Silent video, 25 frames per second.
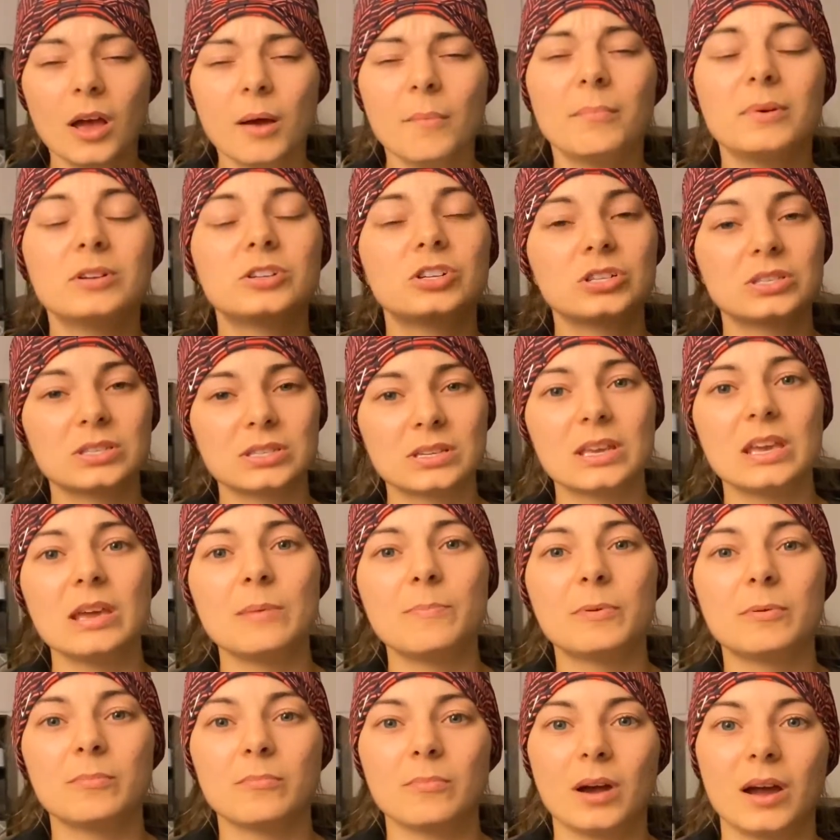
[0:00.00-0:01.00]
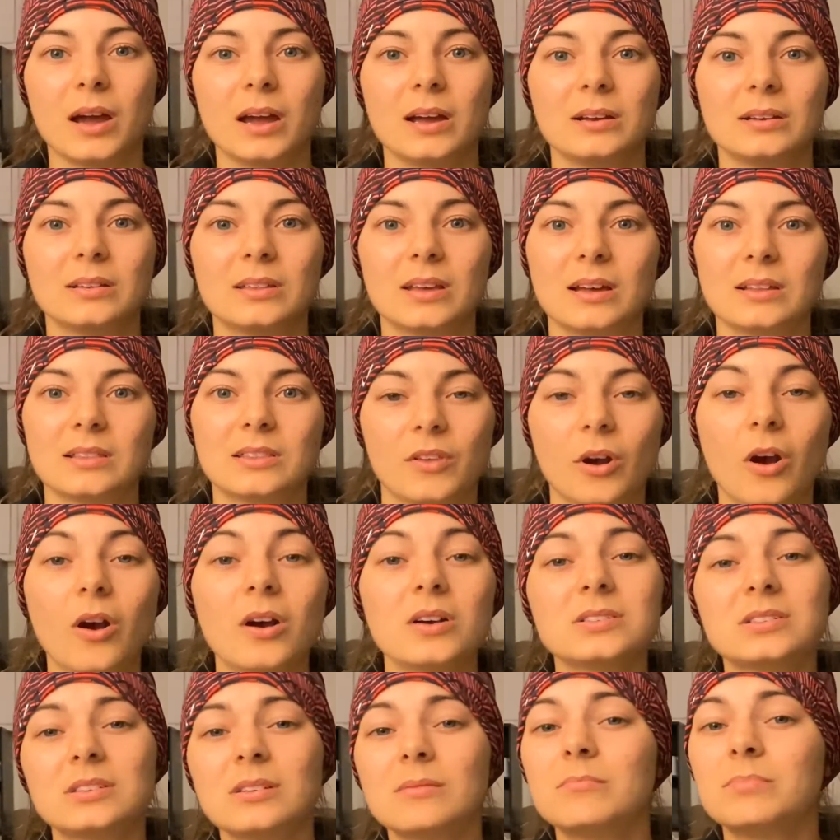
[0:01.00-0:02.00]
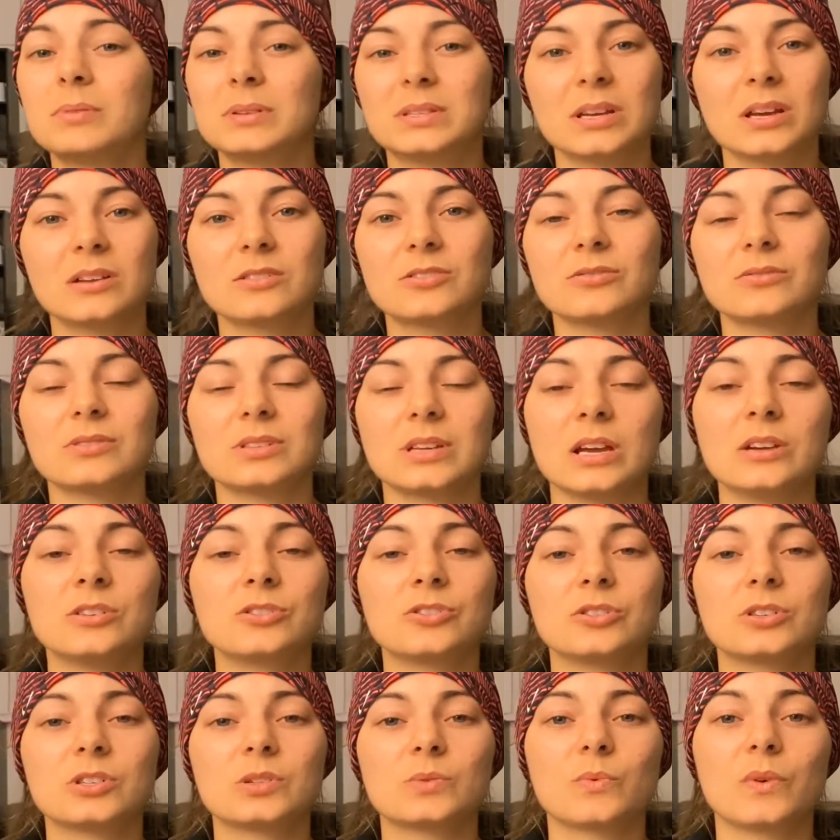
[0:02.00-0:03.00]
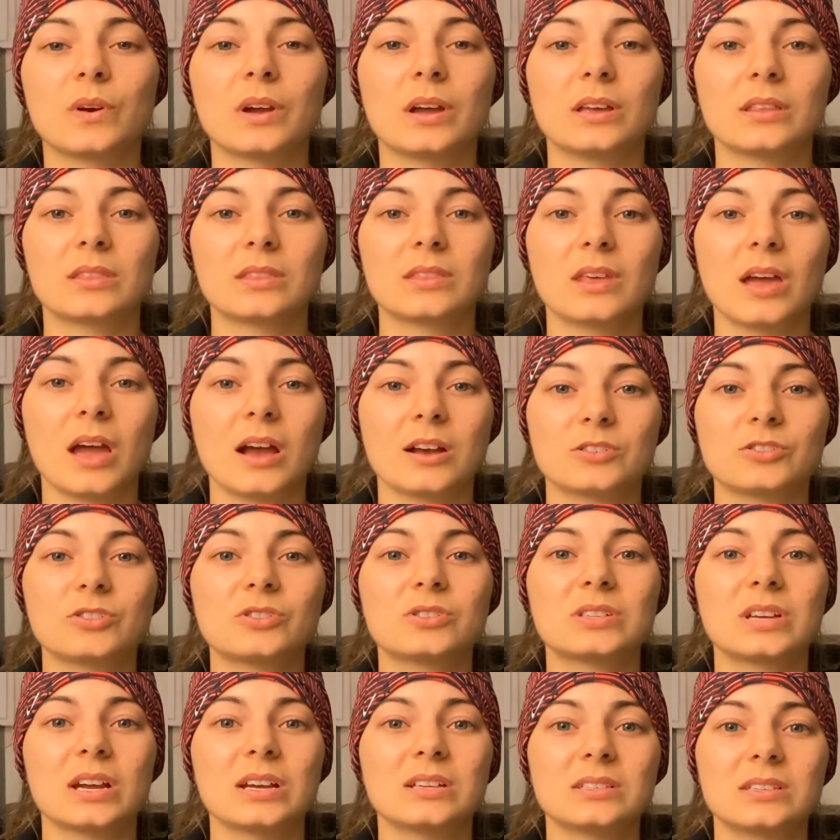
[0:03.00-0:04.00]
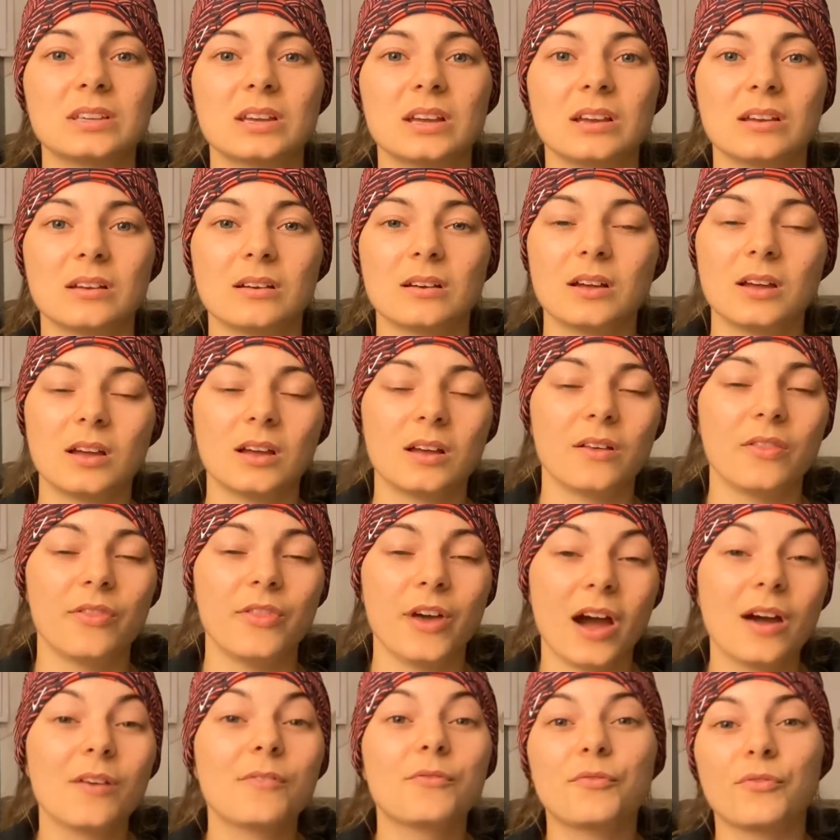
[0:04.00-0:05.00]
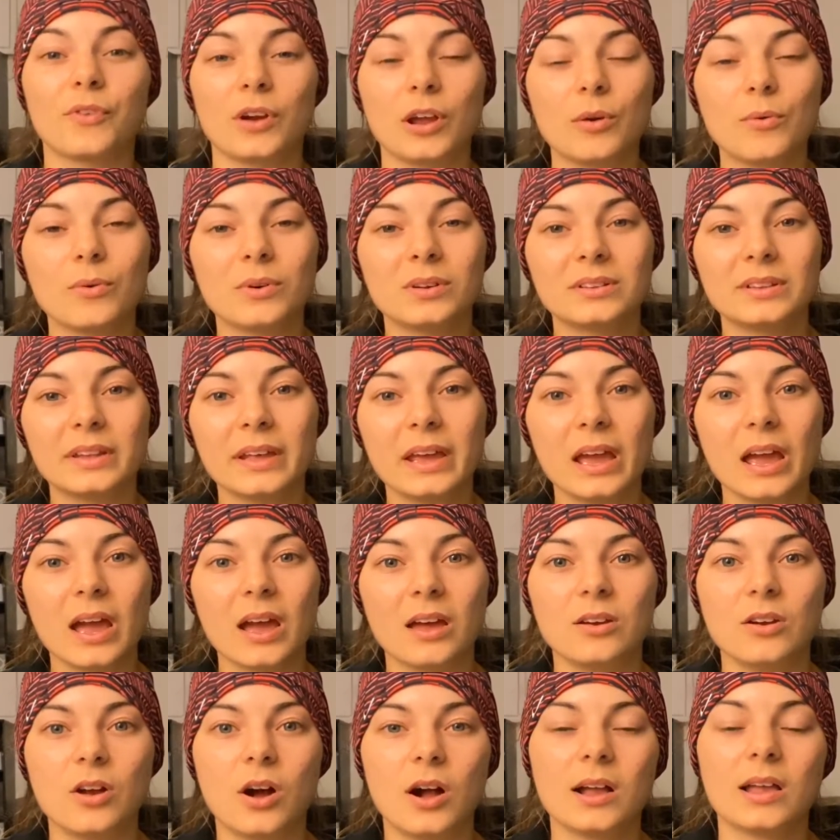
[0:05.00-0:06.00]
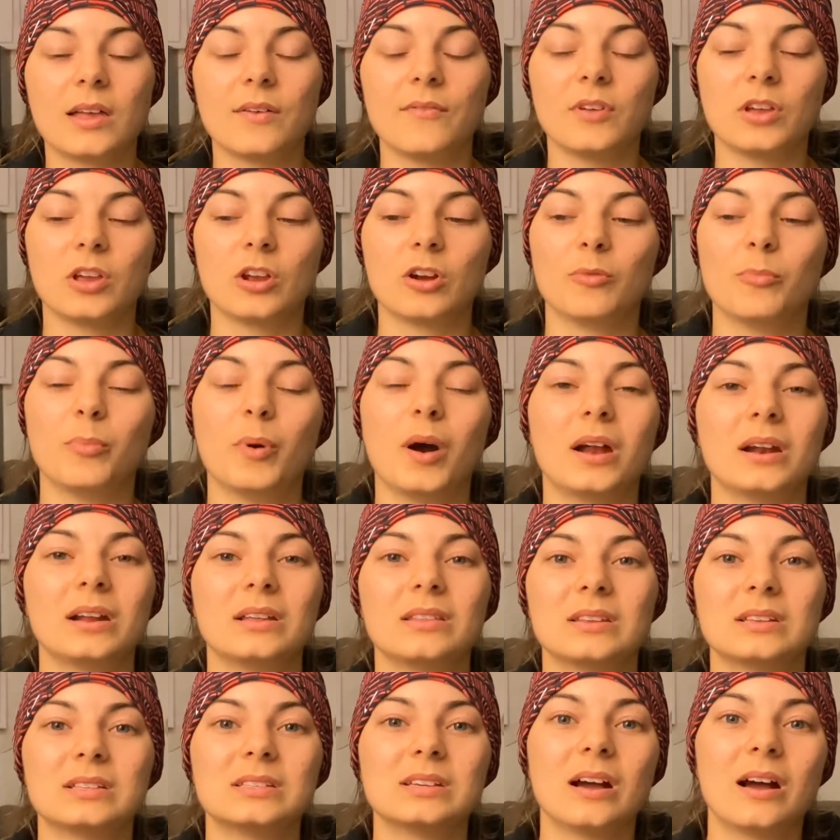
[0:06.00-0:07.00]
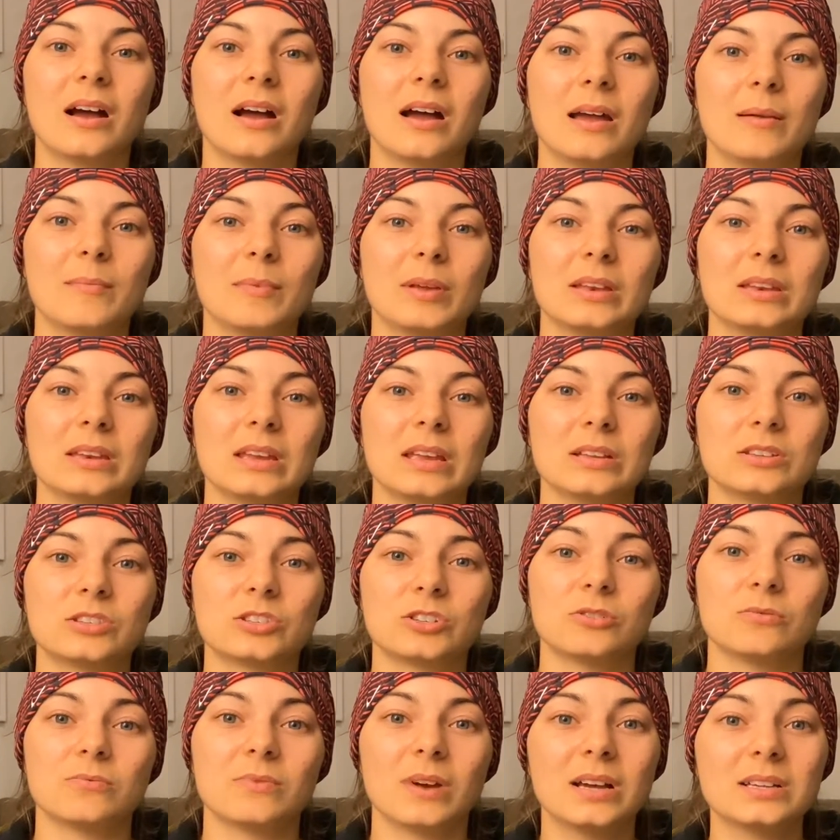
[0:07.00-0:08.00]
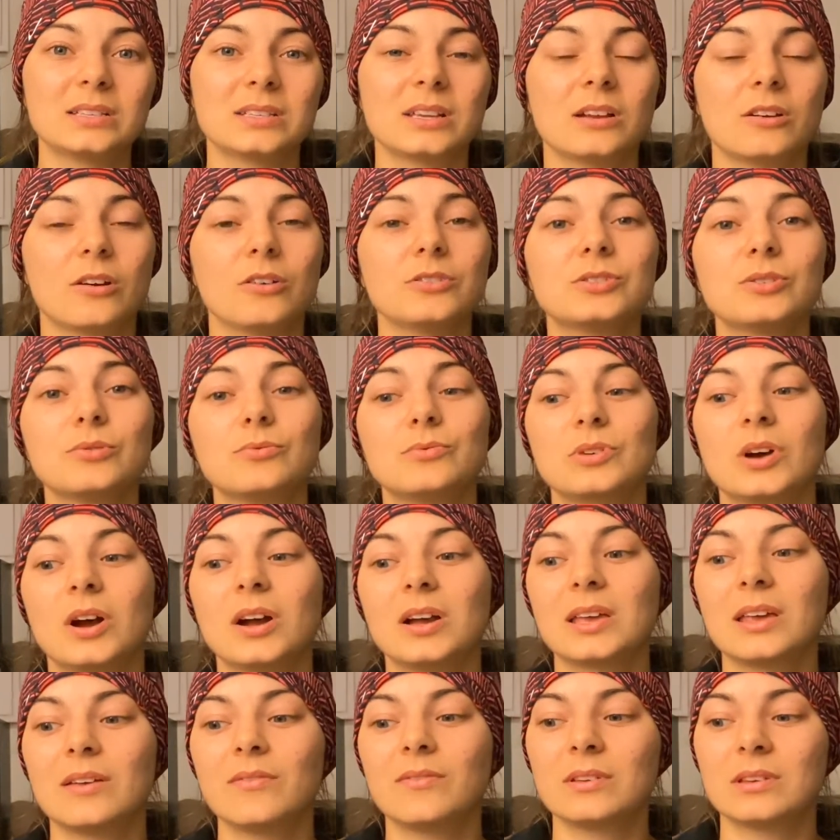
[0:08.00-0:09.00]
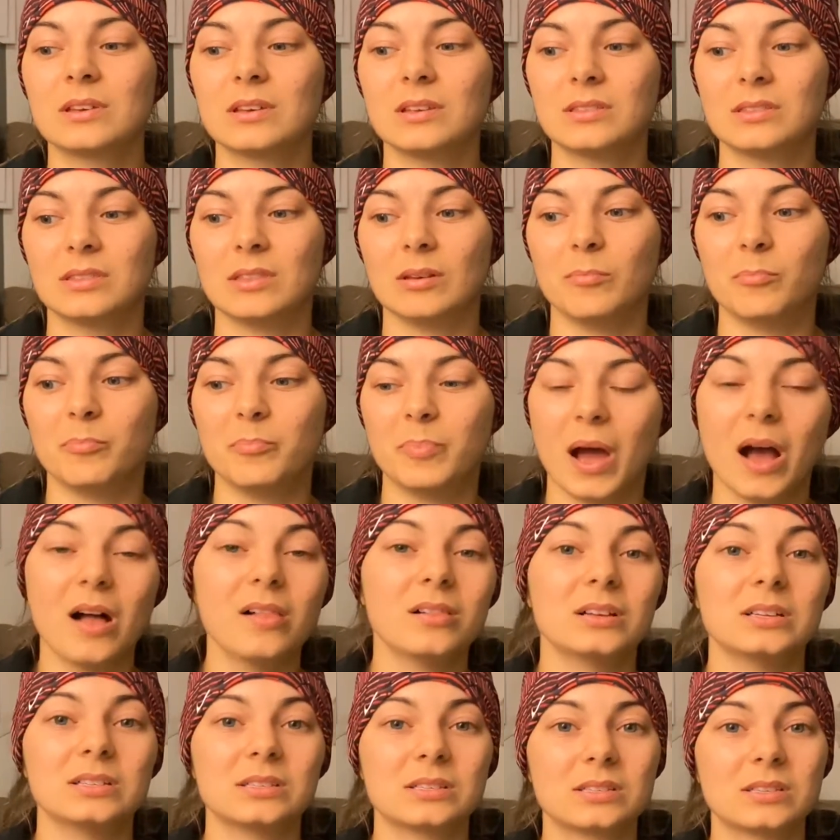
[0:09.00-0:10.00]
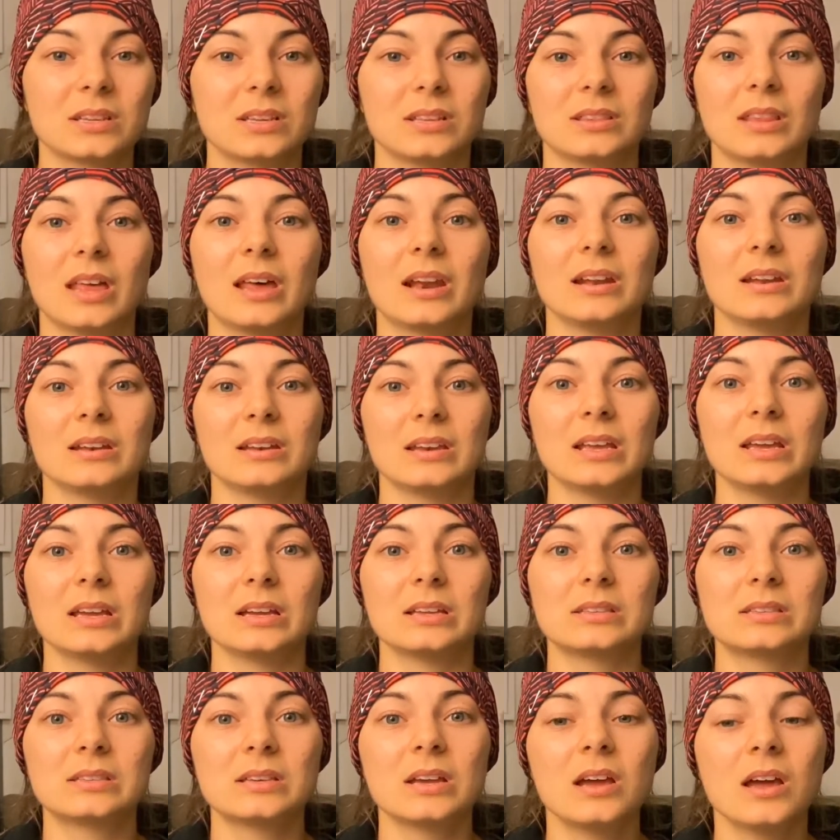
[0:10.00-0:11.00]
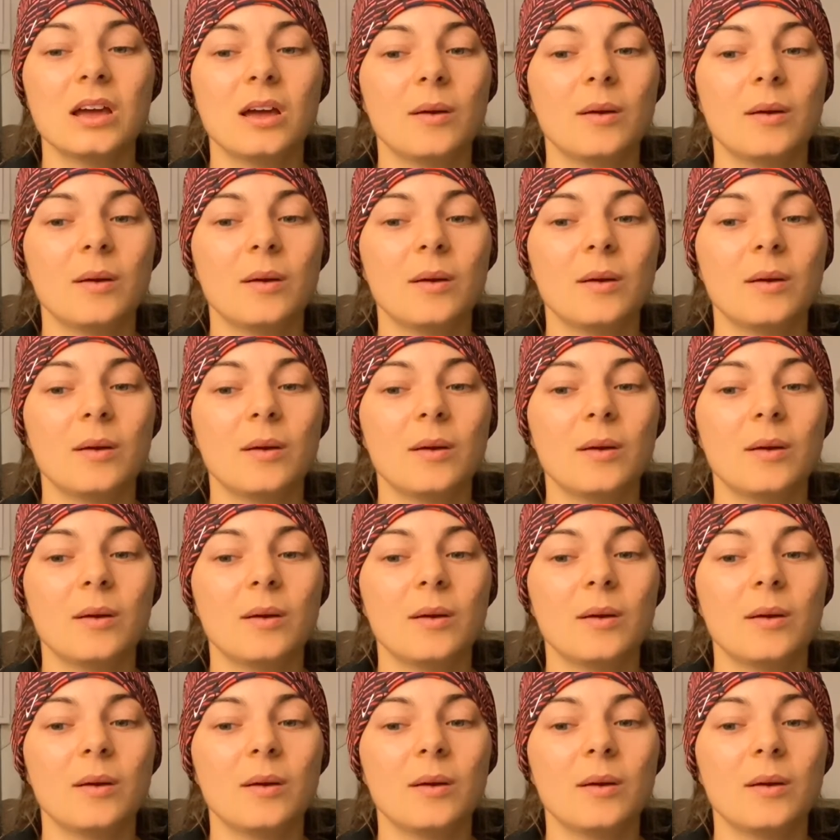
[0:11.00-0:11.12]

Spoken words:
but just keep in mind that there are some potential dangers with exercising that frequently and not giving your body the time it needs to rest, and also not giving it the balance that it needs.